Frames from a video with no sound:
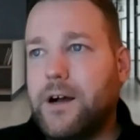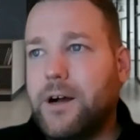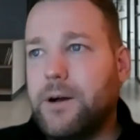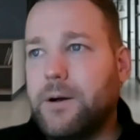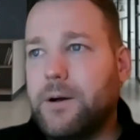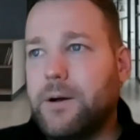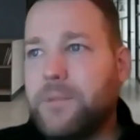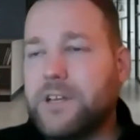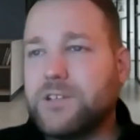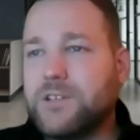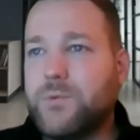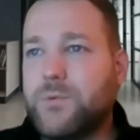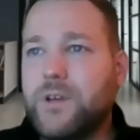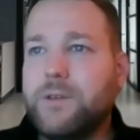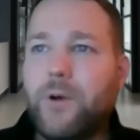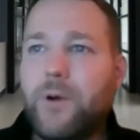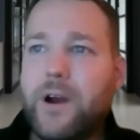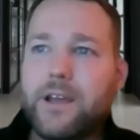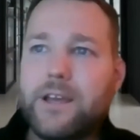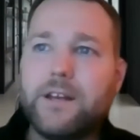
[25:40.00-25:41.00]
because we
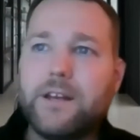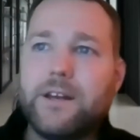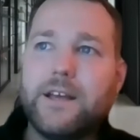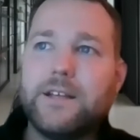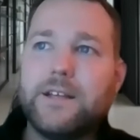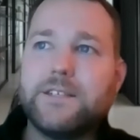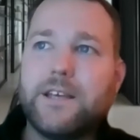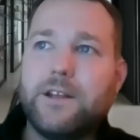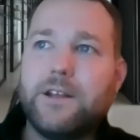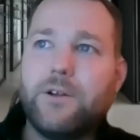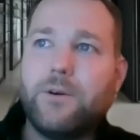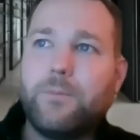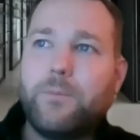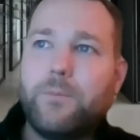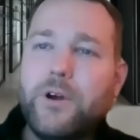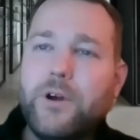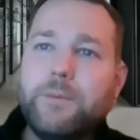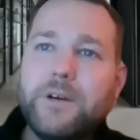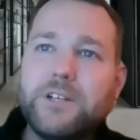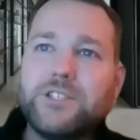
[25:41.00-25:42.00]
recognize that,
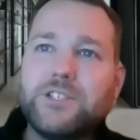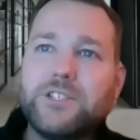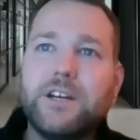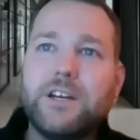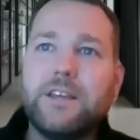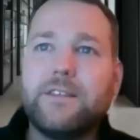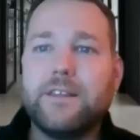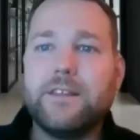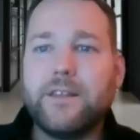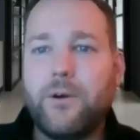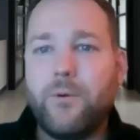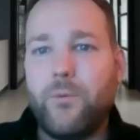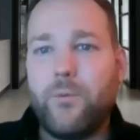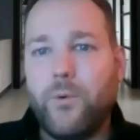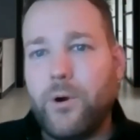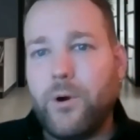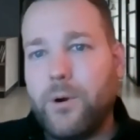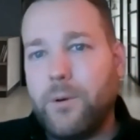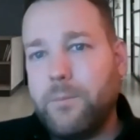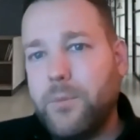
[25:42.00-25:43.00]
pretty much anything that
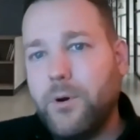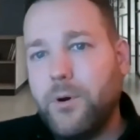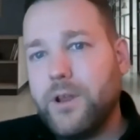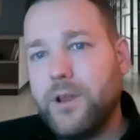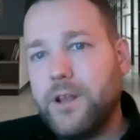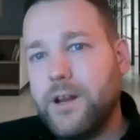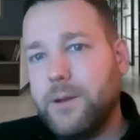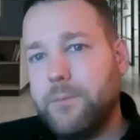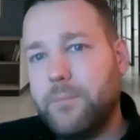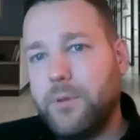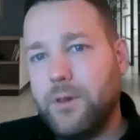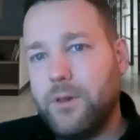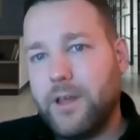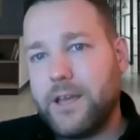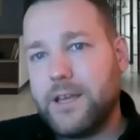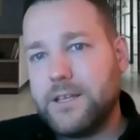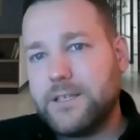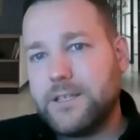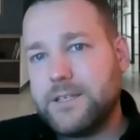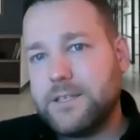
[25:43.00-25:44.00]
we're putting in
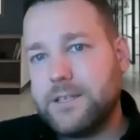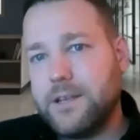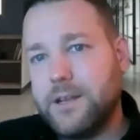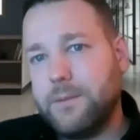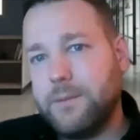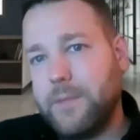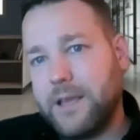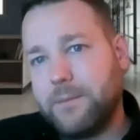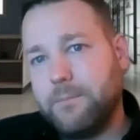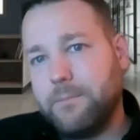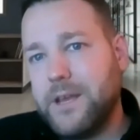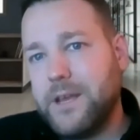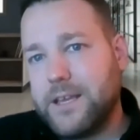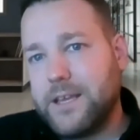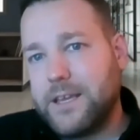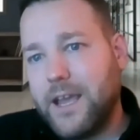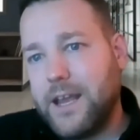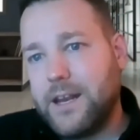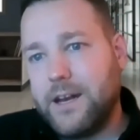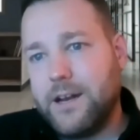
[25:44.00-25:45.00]
place and like
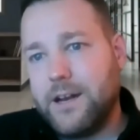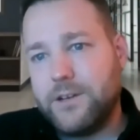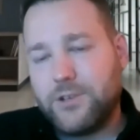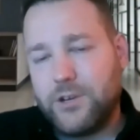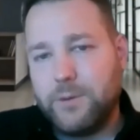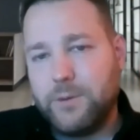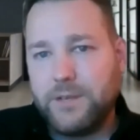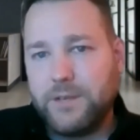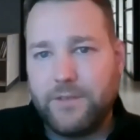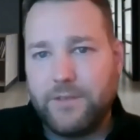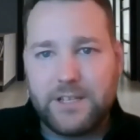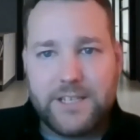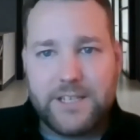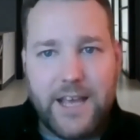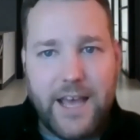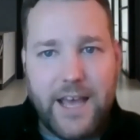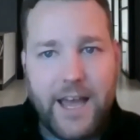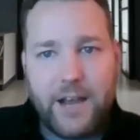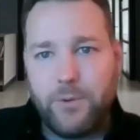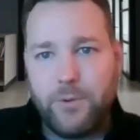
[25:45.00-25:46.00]
mitigating in terms of
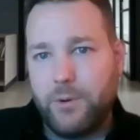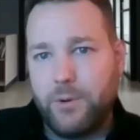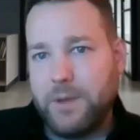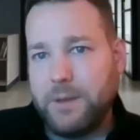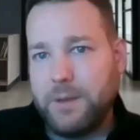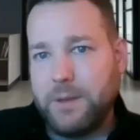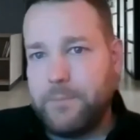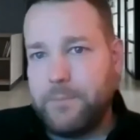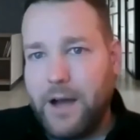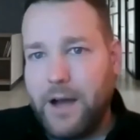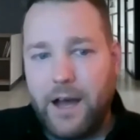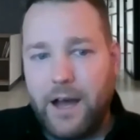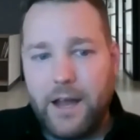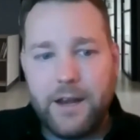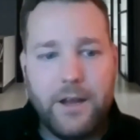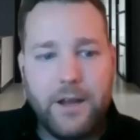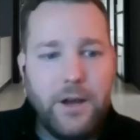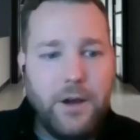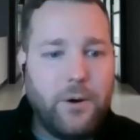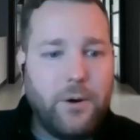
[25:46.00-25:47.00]
attack, whether it be bot
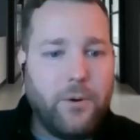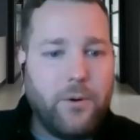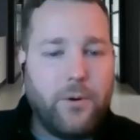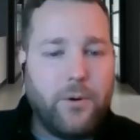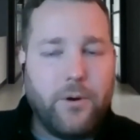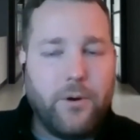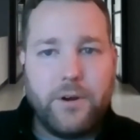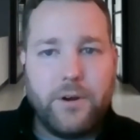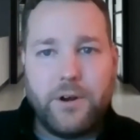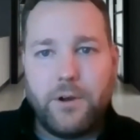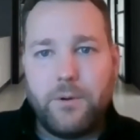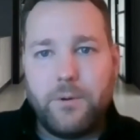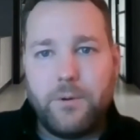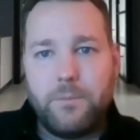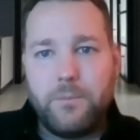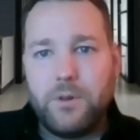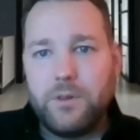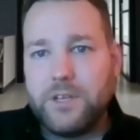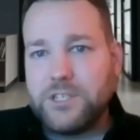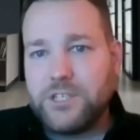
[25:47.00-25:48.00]
or,
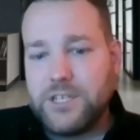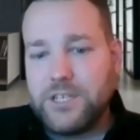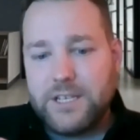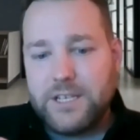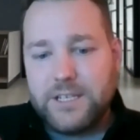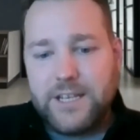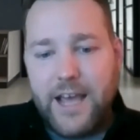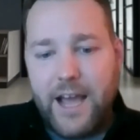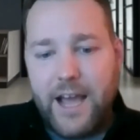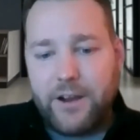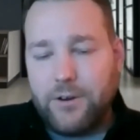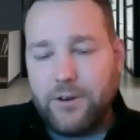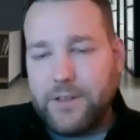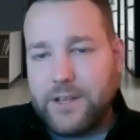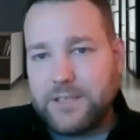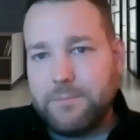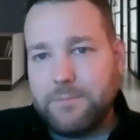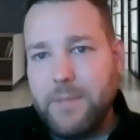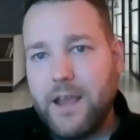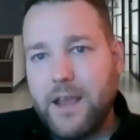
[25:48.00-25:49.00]
malicious attacker
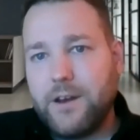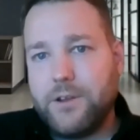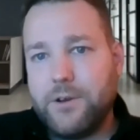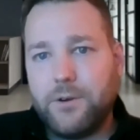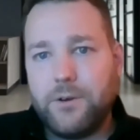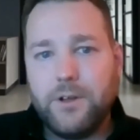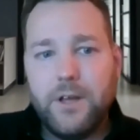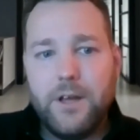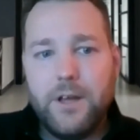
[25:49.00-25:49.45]
that's manual,